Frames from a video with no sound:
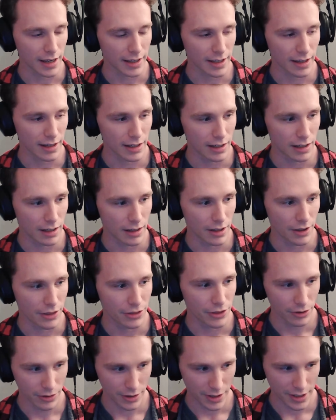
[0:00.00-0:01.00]
I got a
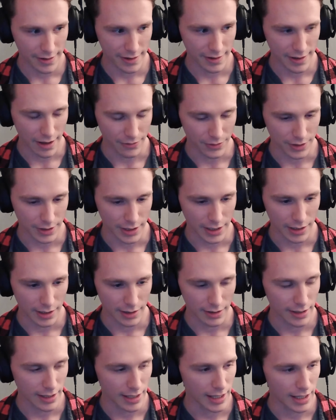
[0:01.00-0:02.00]

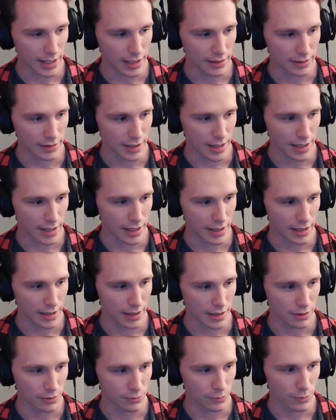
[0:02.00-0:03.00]
3070 and
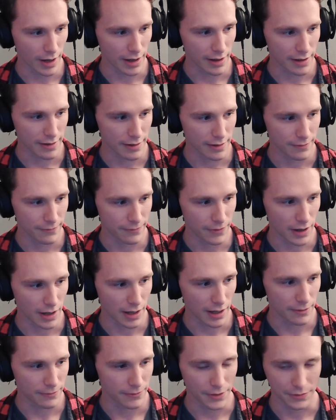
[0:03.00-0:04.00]
a Ryzen
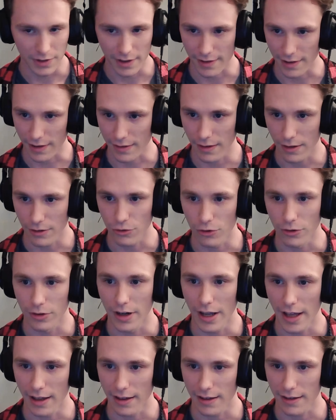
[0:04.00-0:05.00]
5
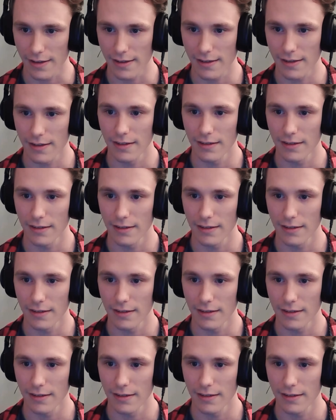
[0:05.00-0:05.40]
5600X.